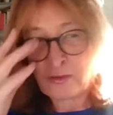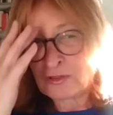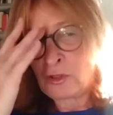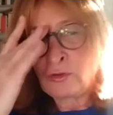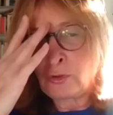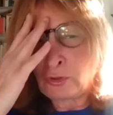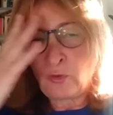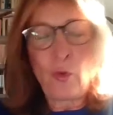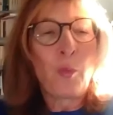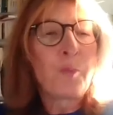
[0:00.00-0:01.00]
because
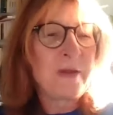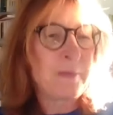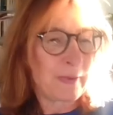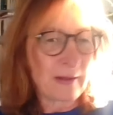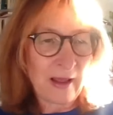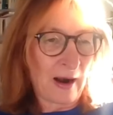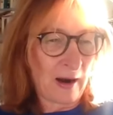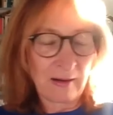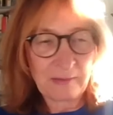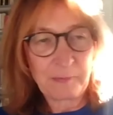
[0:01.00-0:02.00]
not all people
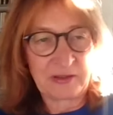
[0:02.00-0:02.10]
are